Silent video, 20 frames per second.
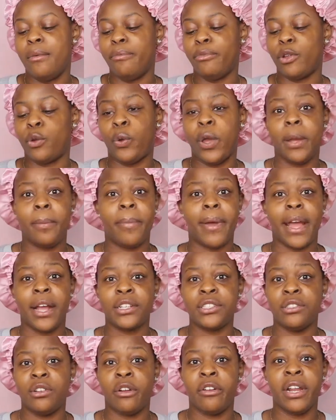Quick
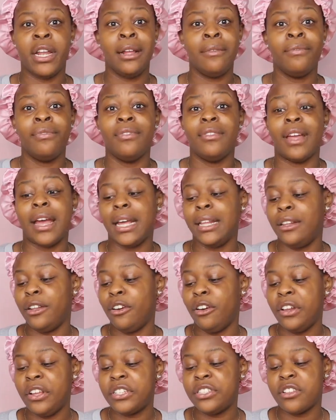backstory, I
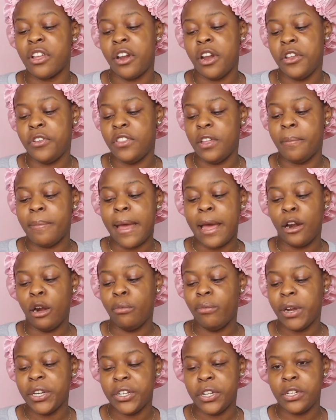literally started using paddle
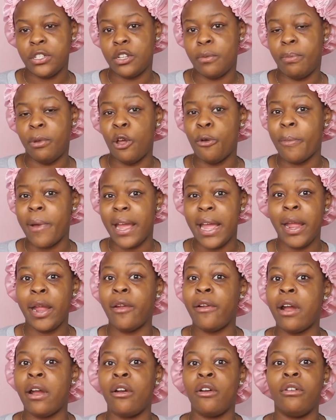brushes to blow my
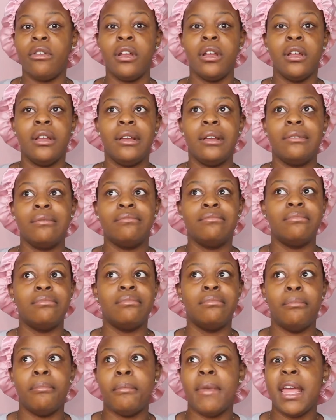hair out
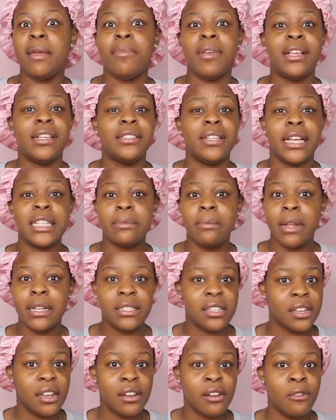maybe 6
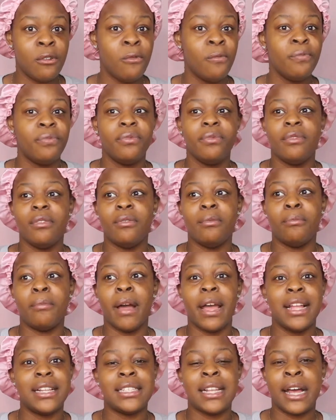months ago.
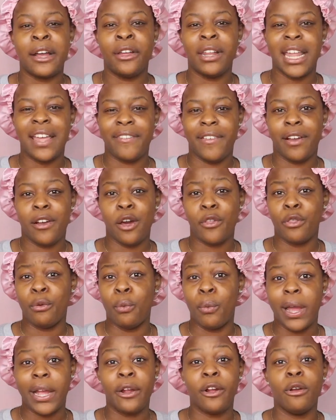My entire life I called
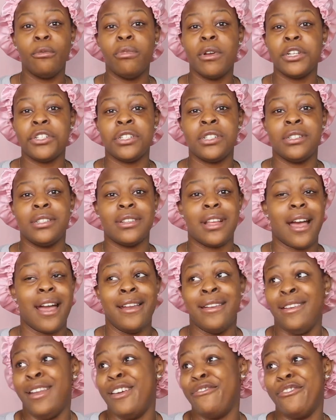them white girl brushes. I
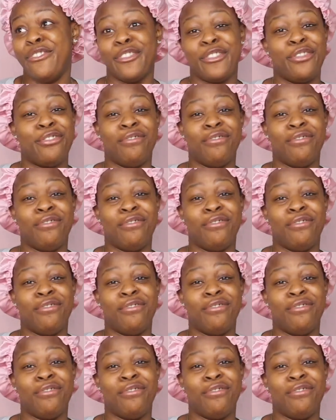never